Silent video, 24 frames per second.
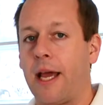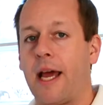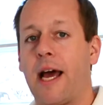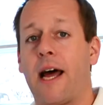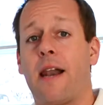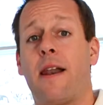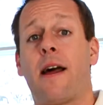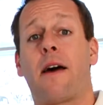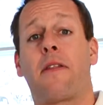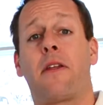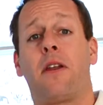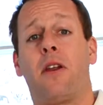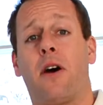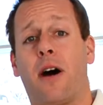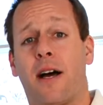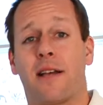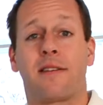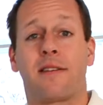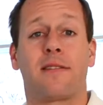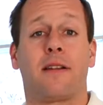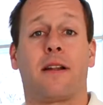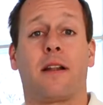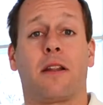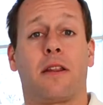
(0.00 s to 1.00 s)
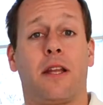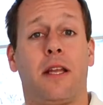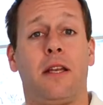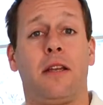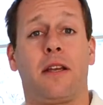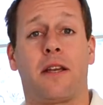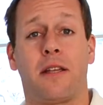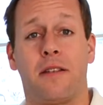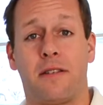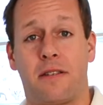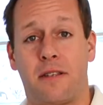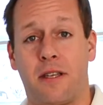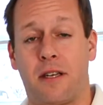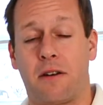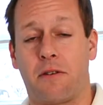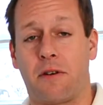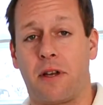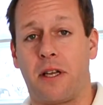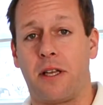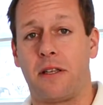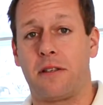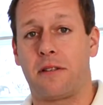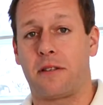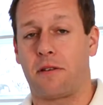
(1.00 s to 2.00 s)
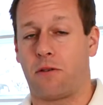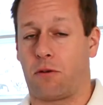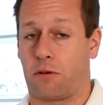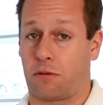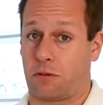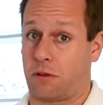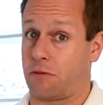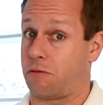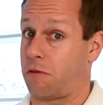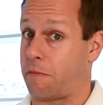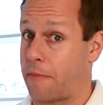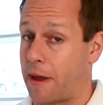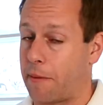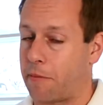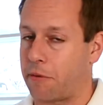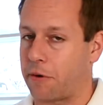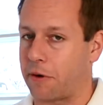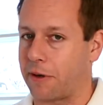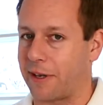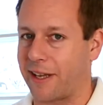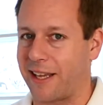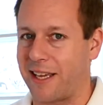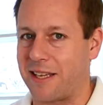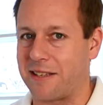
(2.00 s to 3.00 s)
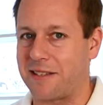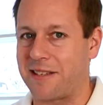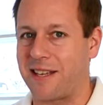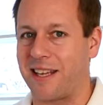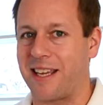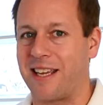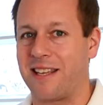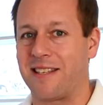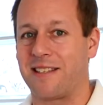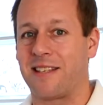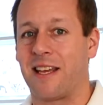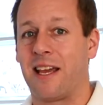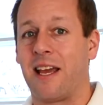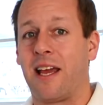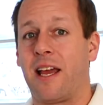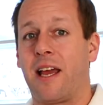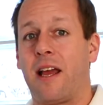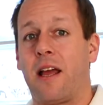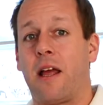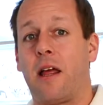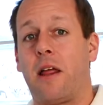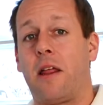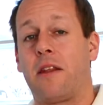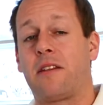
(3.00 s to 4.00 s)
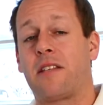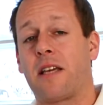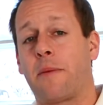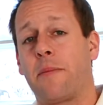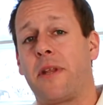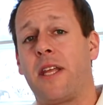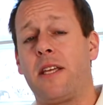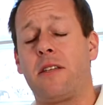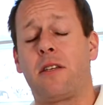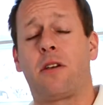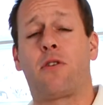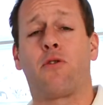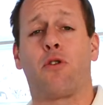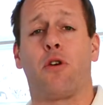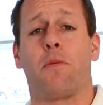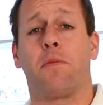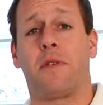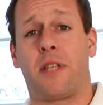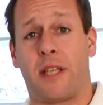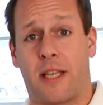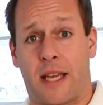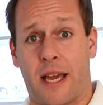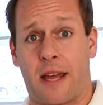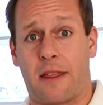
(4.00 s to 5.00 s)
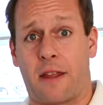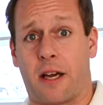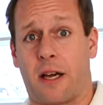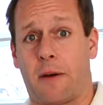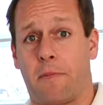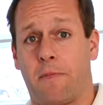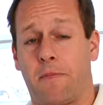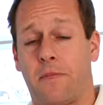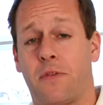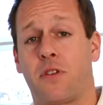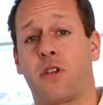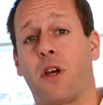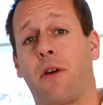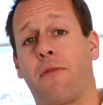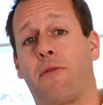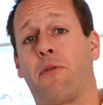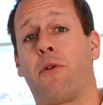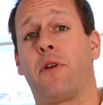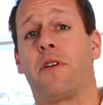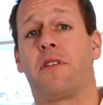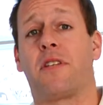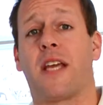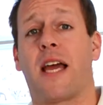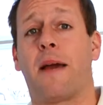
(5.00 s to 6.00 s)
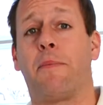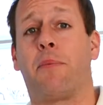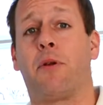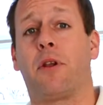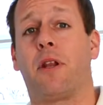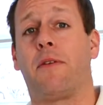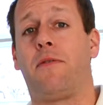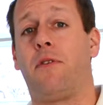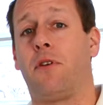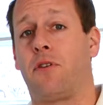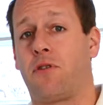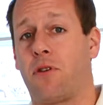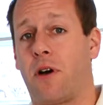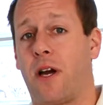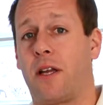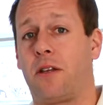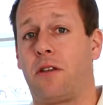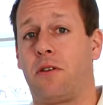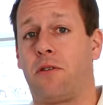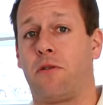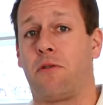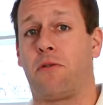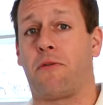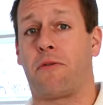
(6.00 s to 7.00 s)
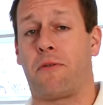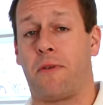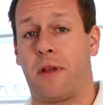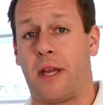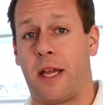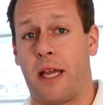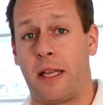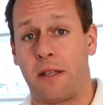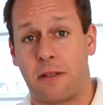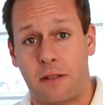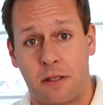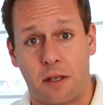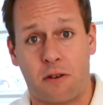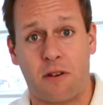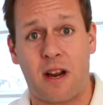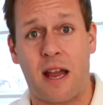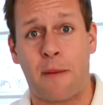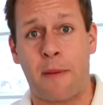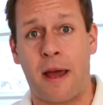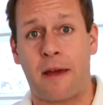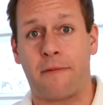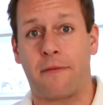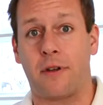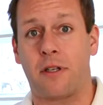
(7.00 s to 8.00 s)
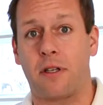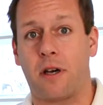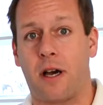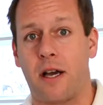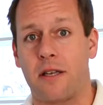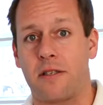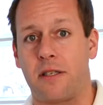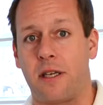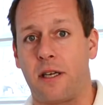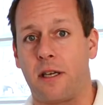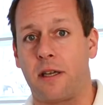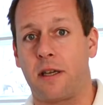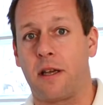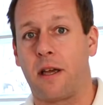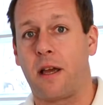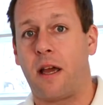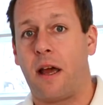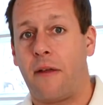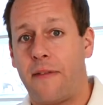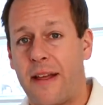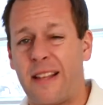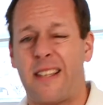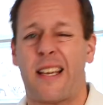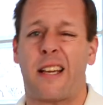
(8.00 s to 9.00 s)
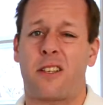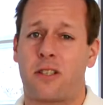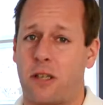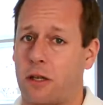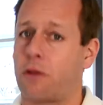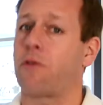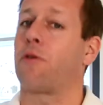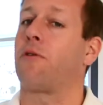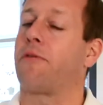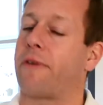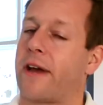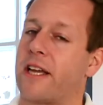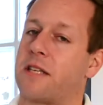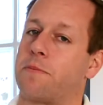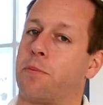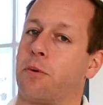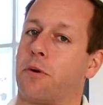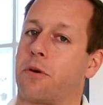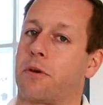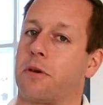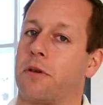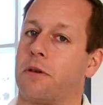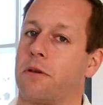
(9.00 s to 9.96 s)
Another nice little thing to consider is, or to remember at least, is some of these are grouped together. So for example, if you're trying to do Instagram advertising, that's actually through Facebook.